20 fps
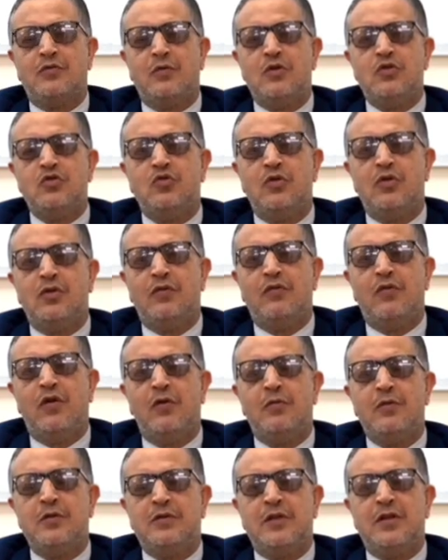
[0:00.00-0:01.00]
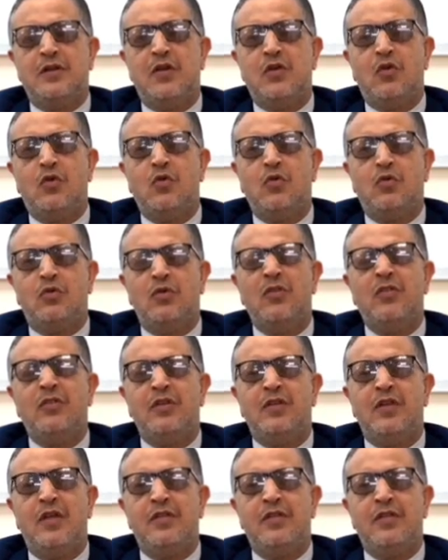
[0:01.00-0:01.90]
one joint involvement and acute onset,